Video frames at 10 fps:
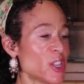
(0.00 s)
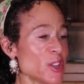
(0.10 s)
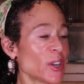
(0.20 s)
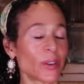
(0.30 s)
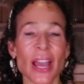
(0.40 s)

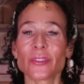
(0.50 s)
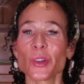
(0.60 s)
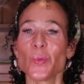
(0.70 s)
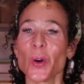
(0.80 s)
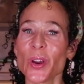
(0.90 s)
You don't have
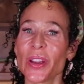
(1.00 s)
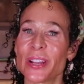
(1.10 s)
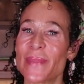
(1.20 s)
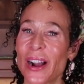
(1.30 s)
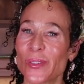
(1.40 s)
to worry
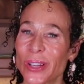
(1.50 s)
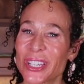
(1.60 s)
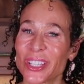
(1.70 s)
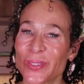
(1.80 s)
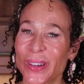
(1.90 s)
about
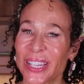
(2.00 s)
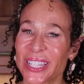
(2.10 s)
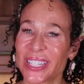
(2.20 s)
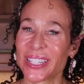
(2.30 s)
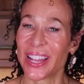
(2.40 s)
which is
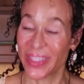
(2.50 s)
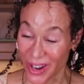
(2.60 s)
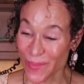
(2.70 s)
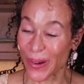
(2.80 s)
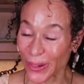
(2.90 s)
which.
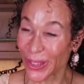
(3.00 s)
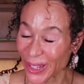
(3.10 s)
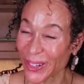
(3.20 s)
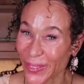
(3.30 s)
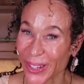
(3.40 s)
They're both
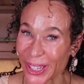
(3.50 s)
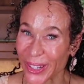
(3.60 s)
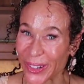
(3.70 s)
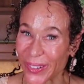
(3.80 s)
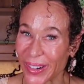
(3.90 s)
good for
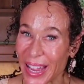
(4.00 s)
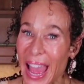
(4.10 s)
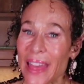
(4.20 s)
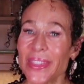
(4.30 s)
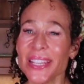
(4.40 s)
you.
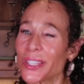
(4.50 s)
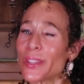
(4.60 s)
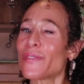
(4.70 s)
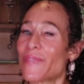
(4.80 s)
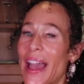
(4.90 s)
These
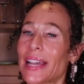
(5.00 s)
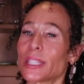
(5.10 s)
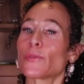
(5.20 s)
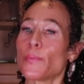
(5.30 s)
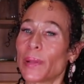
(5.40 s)
are the
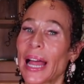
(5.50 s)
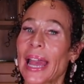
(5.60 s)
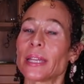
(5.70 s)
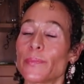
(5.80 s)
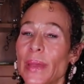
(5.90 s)
fats from
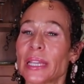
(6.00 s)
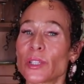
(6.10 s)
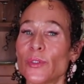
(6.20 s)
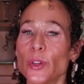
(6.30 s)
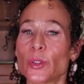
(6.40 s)

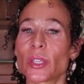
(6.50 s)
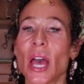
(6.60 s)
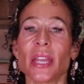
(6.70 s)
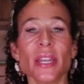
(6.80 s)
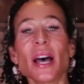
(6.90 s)
plant-based foods.
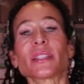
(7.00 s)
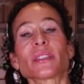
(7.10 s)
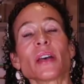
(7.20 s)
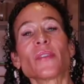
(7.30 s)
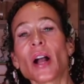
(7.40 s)

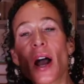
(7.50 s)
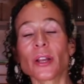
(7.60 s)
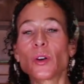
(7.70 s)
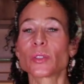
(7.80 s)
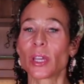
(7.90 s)
Nuts,
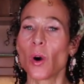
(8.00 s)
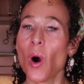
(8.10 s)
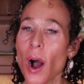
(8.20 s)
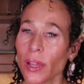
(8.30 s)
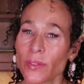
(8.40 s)
avocados, and
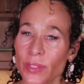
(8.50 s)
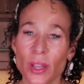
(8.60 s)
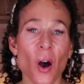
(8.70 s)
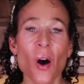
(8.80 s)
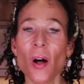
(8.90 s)

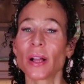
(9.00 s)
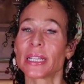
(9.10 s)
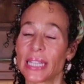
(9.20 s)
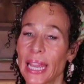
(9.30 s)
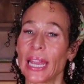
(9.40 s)
olives all
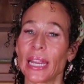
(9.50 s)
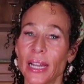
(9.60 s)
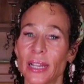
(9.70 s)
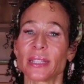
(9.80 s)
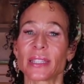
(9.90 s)

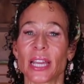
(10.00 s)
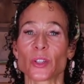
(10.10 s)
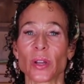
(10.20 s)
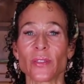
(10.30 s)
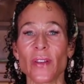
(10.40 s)
contain
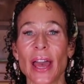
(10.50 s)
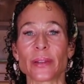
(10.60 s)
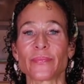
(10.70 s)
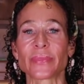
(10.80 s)
unsaturated fat.